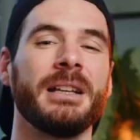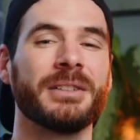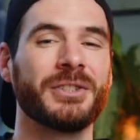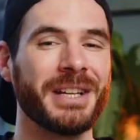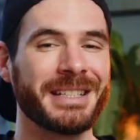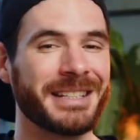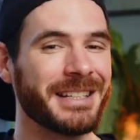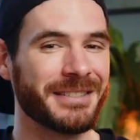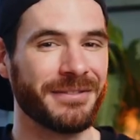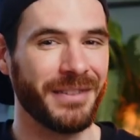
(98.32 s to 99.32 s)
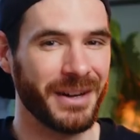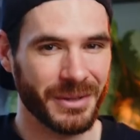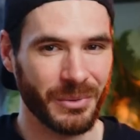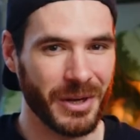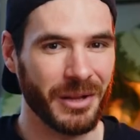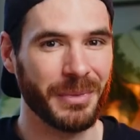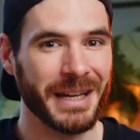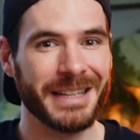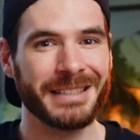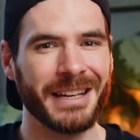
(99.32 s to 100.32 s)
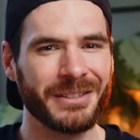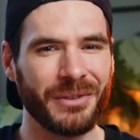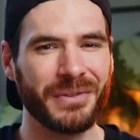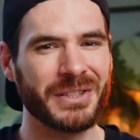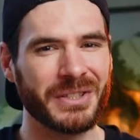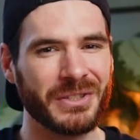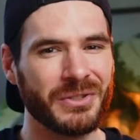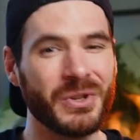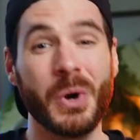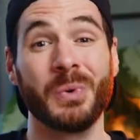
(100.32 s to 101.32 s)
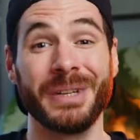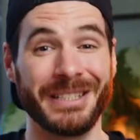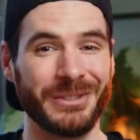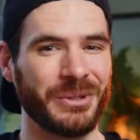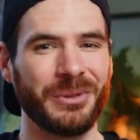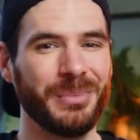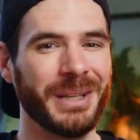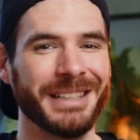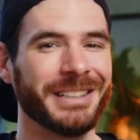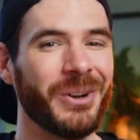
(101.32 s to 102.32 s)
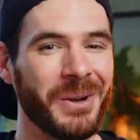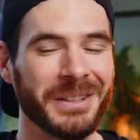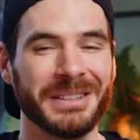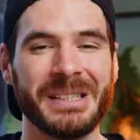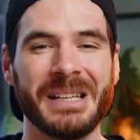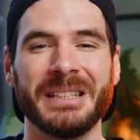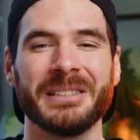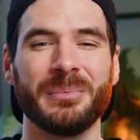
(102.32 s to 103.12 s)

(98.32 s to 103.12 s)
The chassis is very well made and offers no reason to complain at all. The